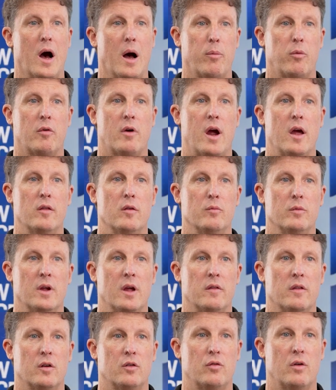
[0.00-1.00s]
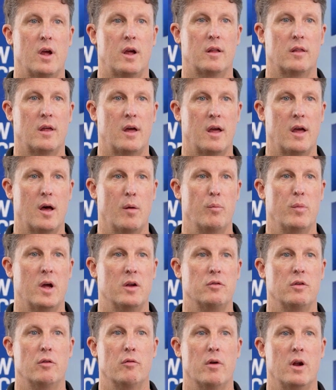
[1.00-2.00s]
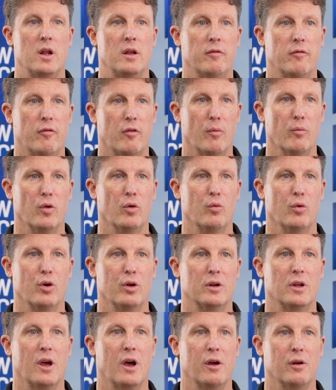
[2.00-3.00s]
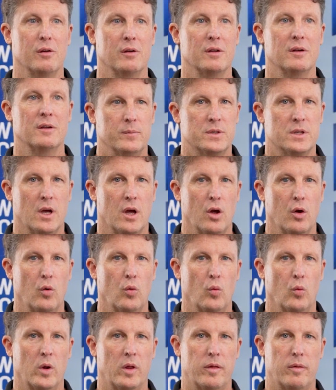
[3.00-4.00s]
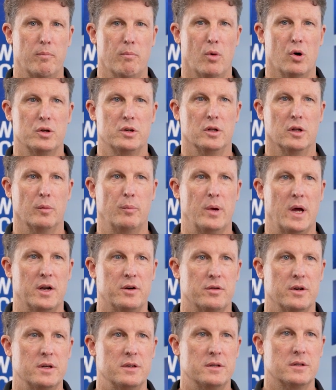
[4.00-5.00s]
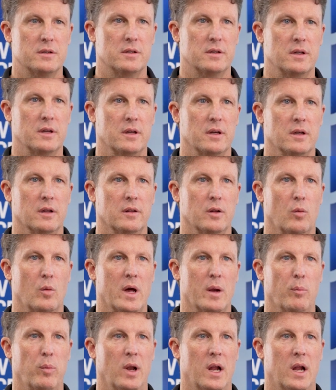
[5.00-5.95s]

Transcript: or upgrade them down the track. They are battery ready from the word go. So with modular batteries, the one